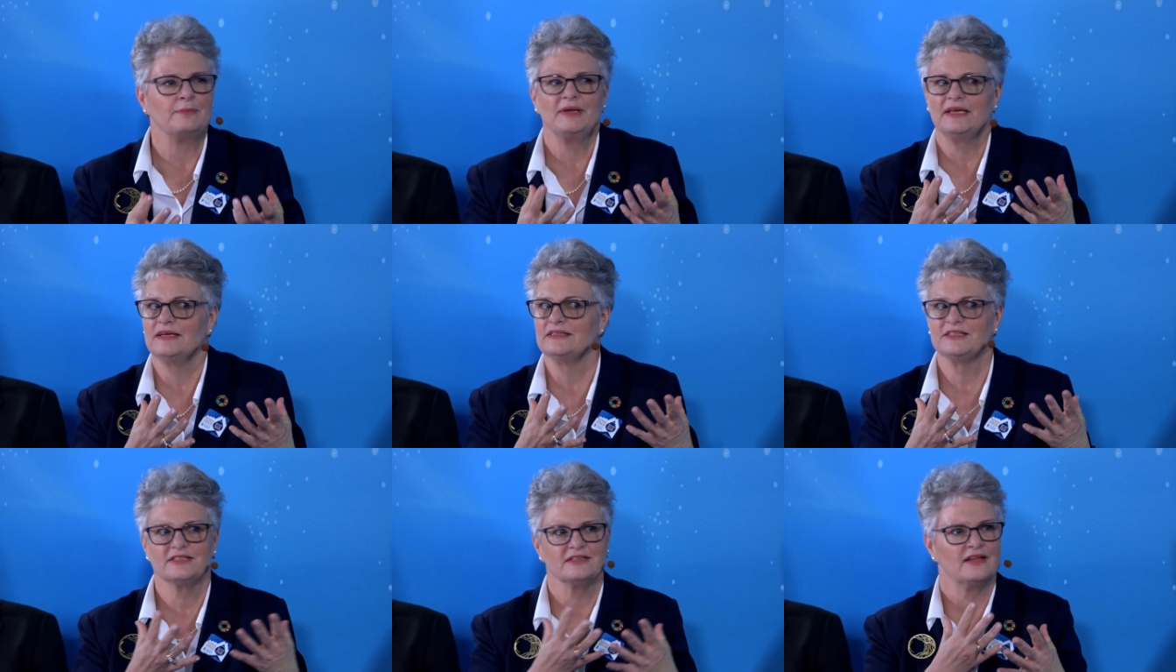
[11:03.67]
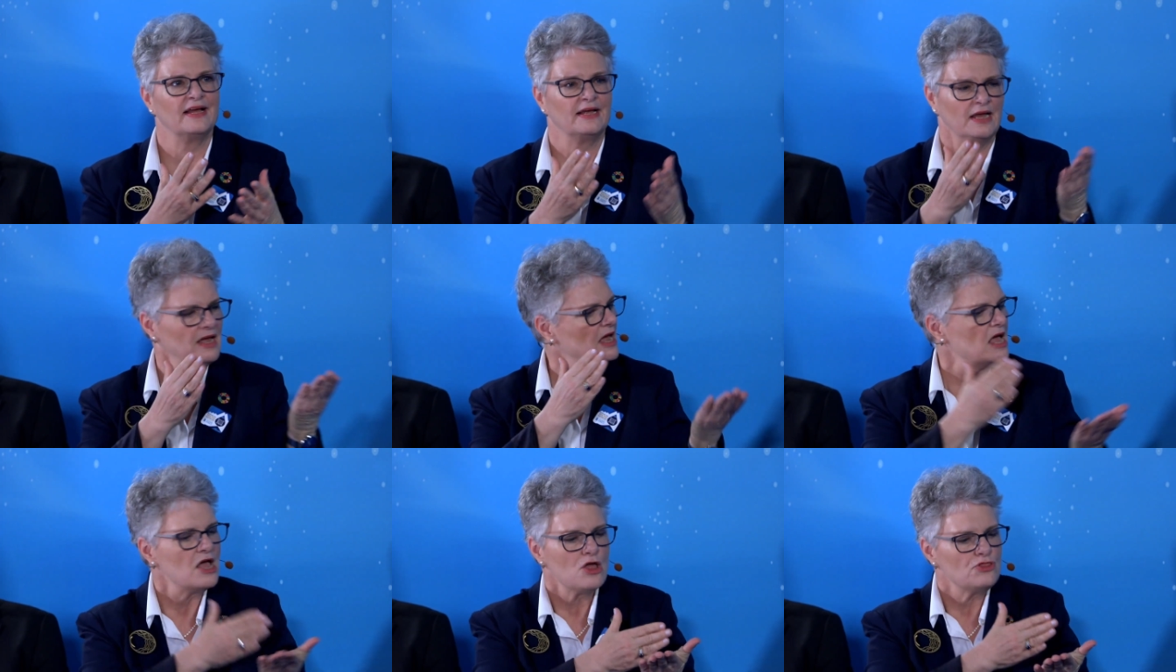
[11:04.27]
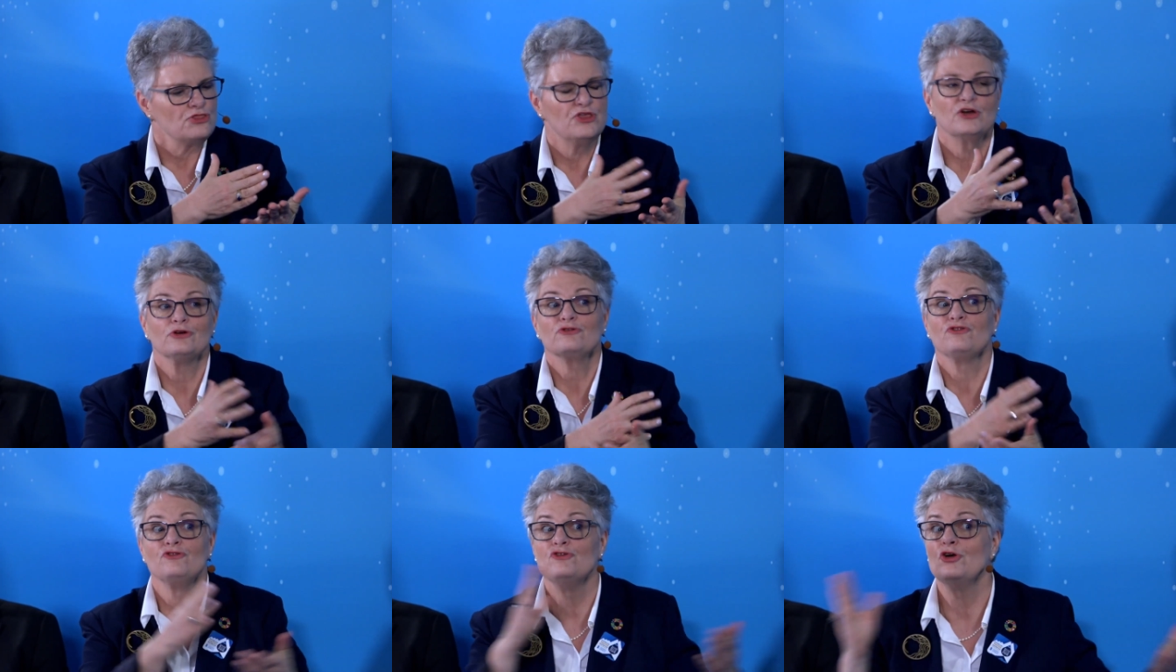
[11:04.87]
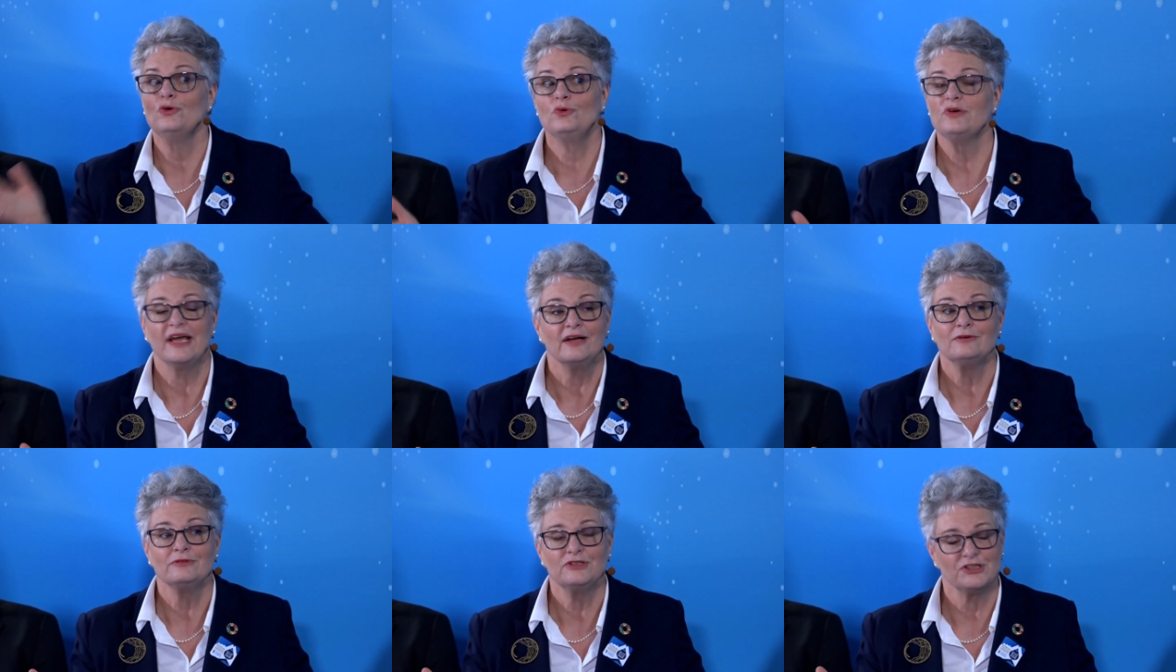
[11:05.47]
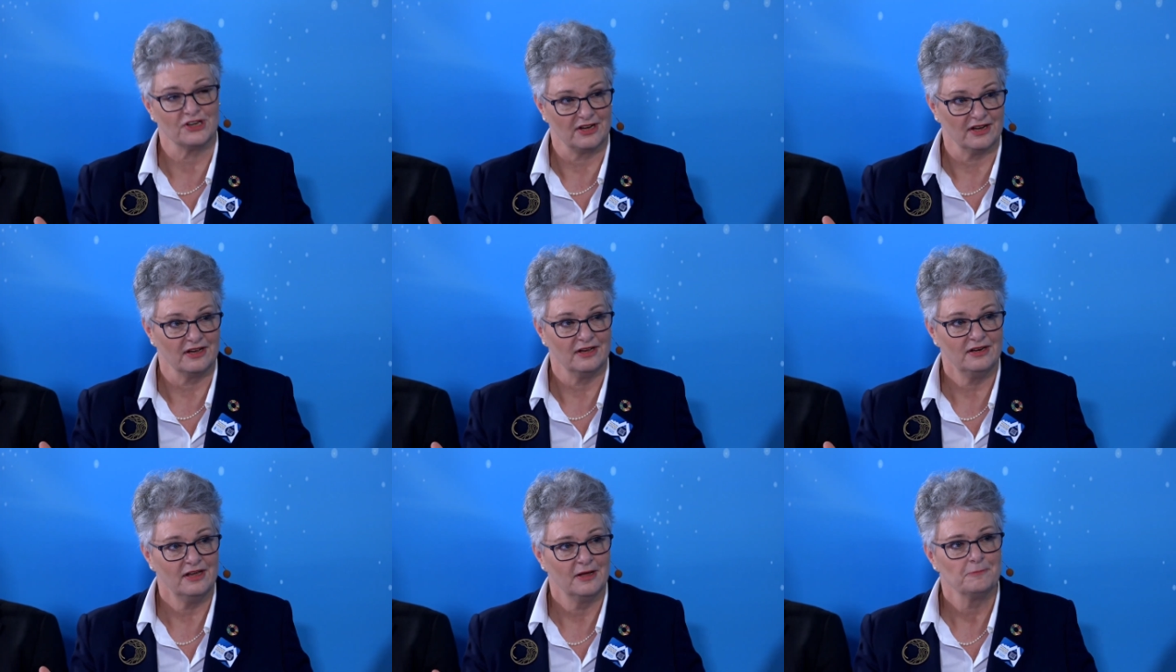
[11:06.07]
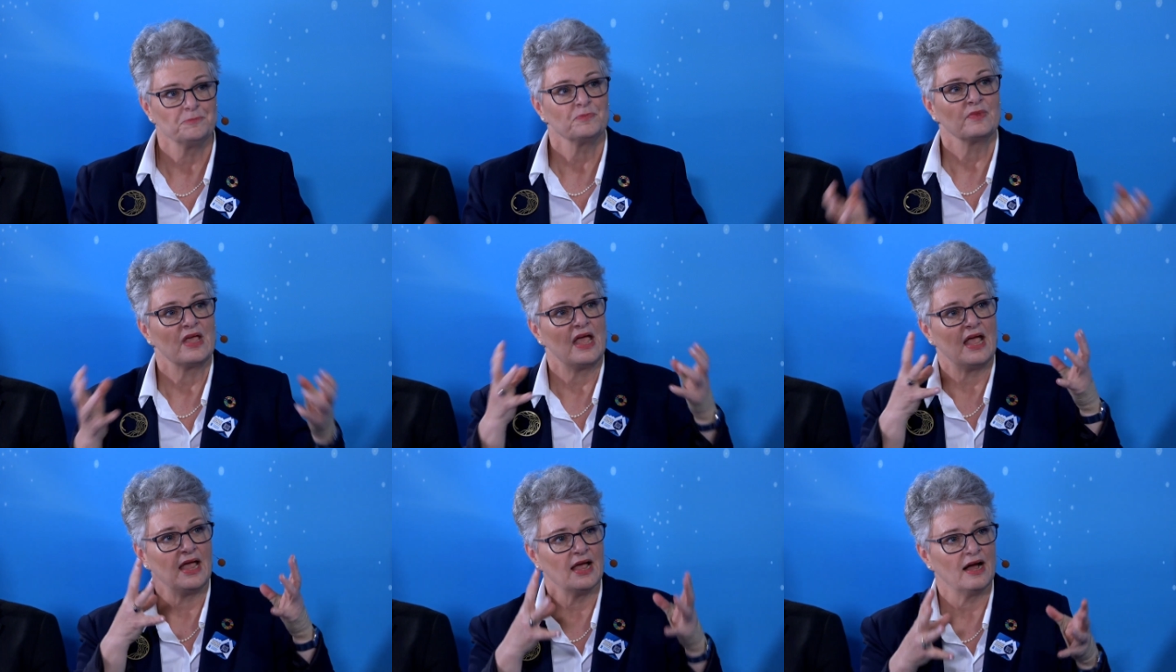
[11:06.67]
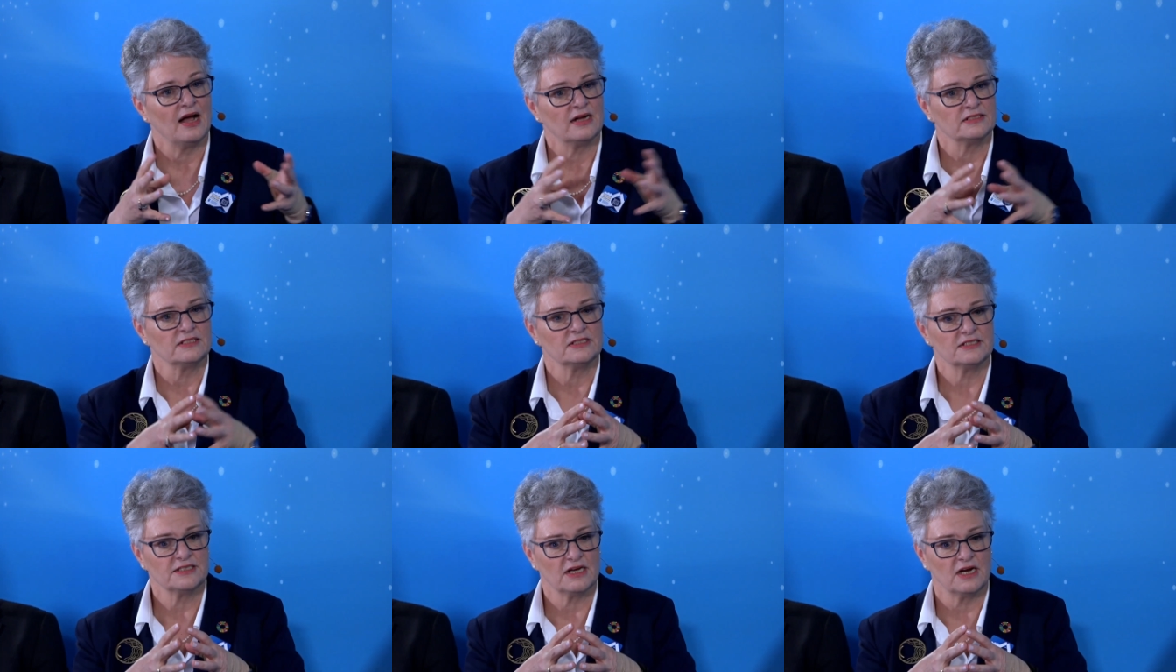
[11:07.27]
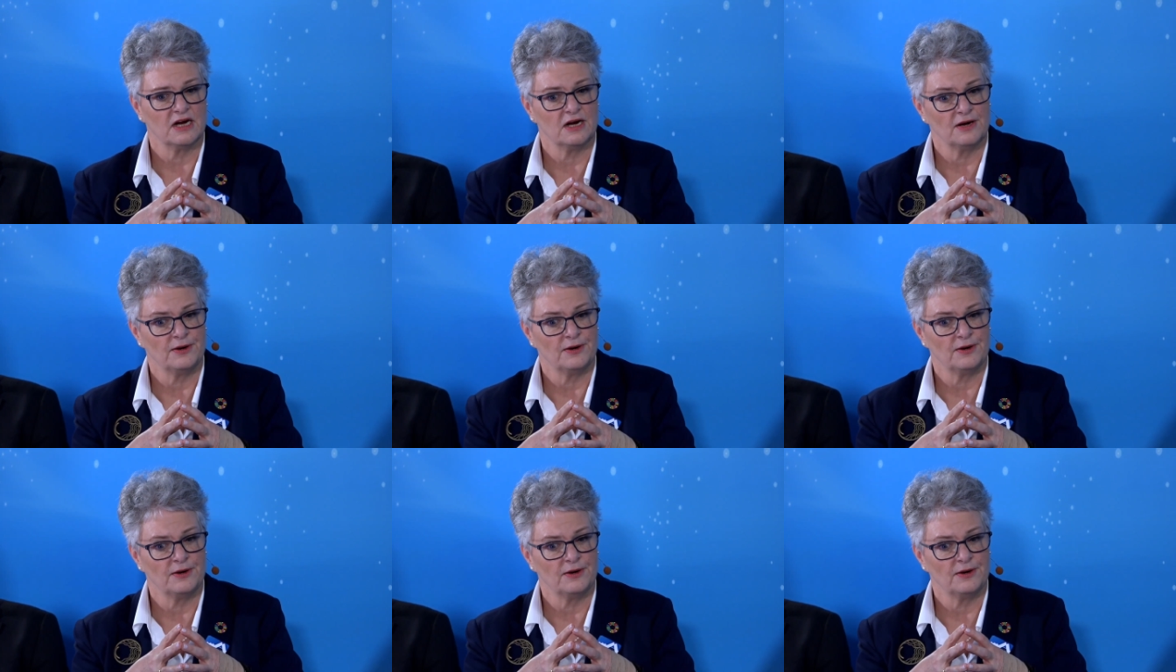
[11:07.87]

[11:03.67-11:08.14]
I mean, it's like there's no downside, and